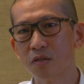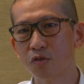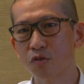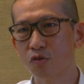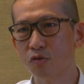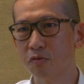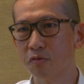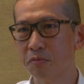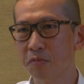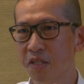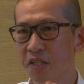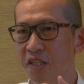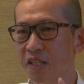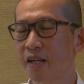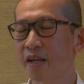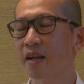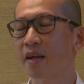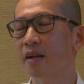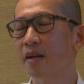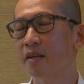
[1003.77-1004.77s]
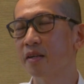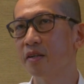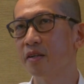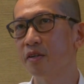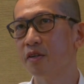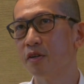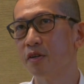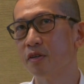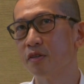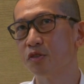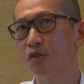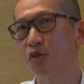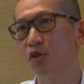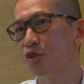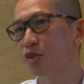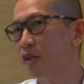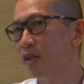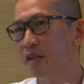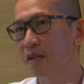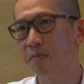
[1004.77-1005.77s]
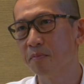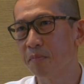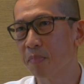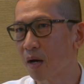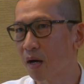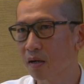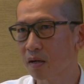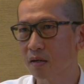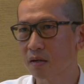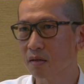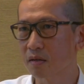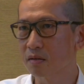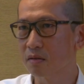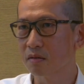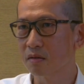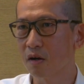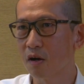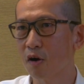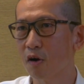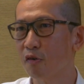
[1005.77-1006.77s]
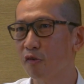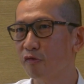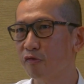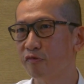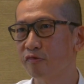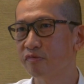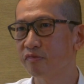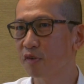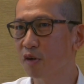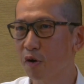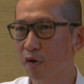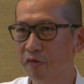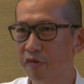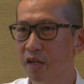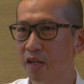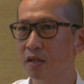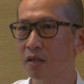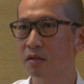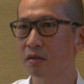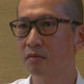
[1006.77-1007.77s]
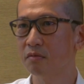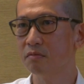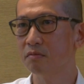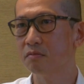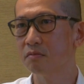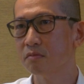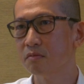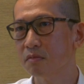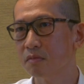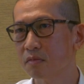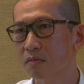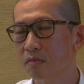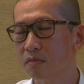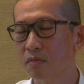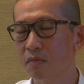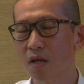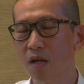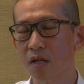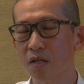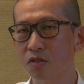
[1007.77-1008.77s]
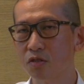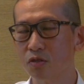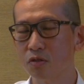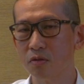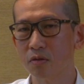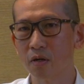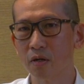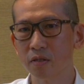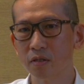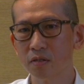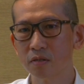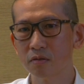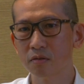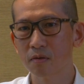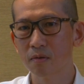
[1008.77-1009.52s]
to mitigate the social impact of COVID and so on.